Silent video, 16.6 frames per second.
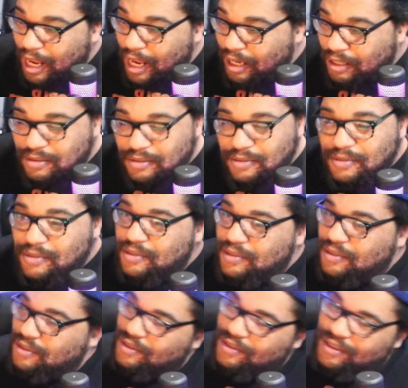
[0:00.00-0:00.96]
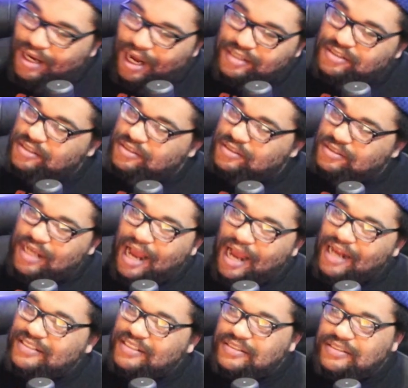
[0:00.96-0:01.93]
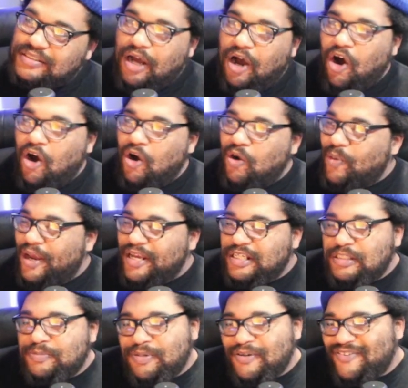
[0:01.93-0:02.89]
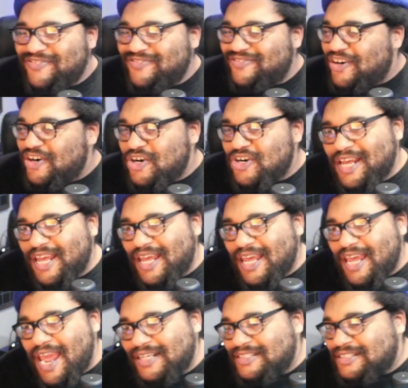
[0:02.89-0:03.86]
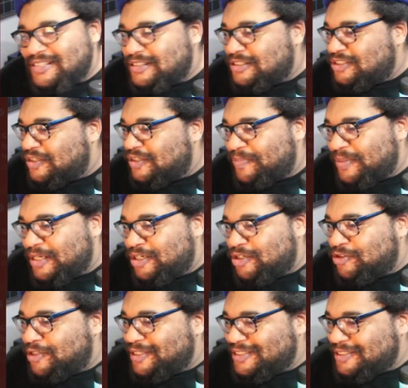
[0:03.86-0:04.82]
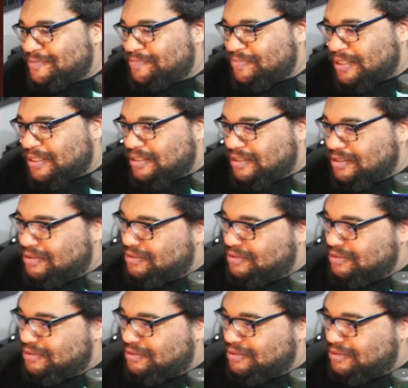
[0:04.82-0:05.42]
I just always prefer the edges to be crispy.